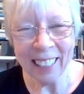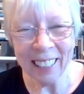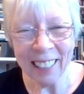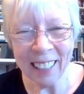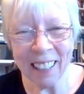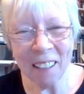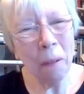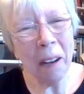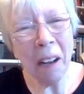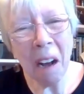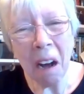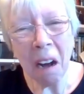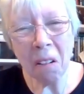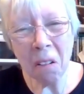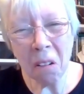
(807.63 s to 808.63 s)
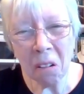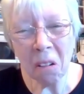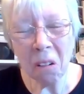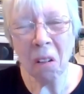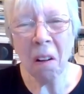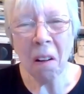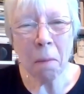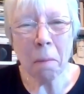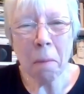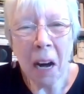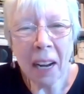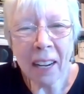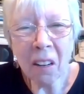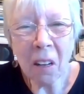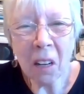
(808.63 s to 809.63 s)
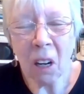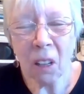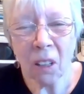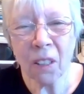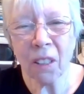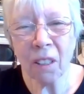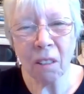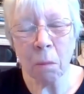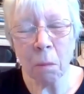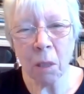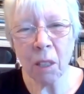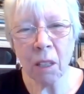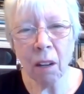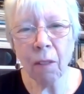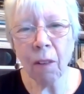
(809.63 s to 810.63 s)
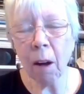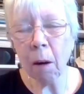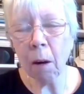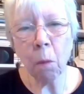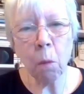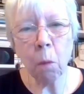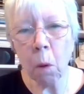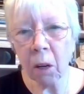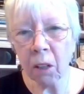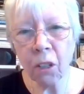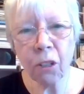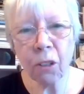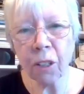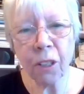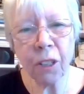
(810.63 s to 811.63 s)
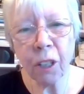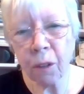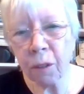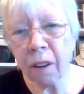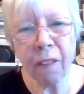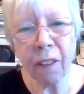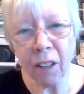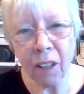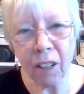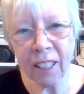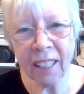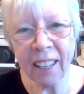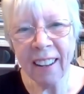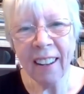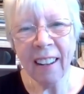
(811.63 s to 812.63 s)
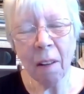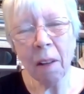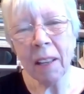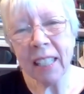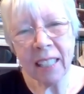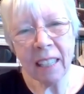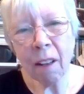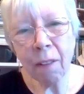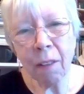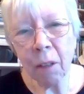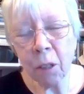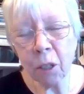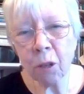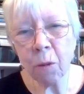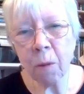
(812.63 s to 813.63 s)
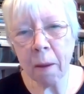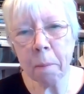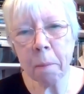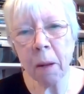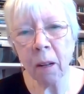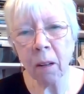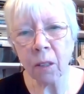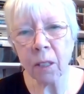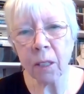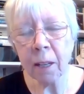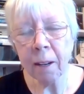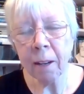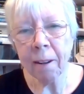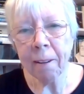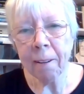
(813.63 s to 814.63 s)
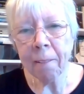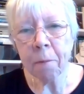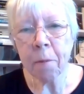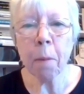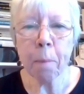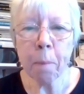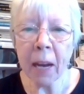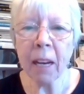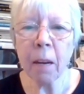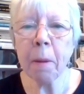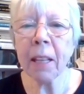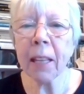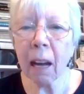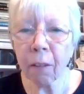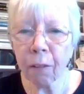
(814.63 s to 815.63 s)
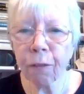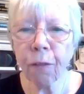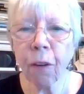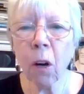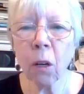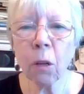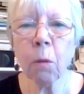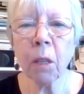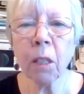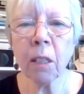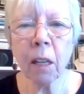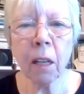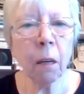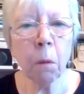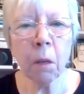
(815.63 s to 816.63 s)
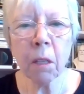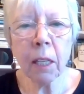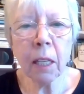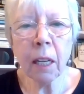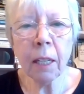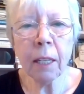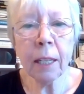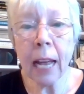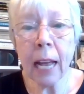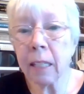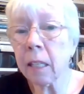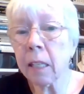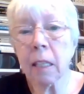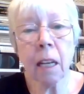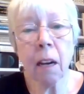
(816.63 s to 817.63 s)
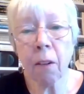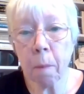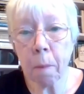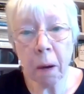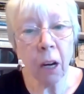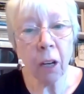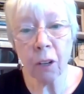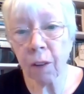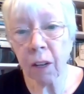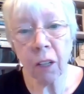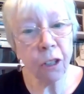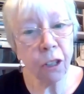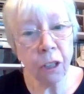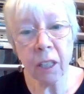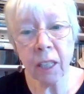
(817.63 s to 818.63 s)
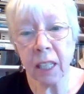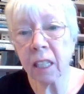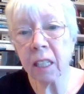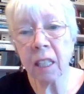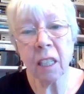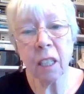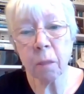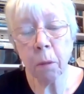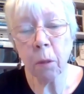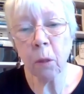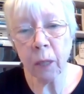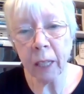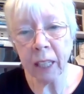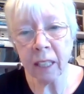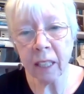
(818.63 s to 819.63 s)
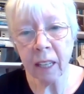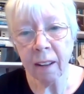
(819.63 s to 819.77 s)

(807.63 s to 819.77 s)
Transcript: that we are all microcosms of our wondrous universe and its evolutionary impulse. And maybe that fog was a necessary part of our journey to this point.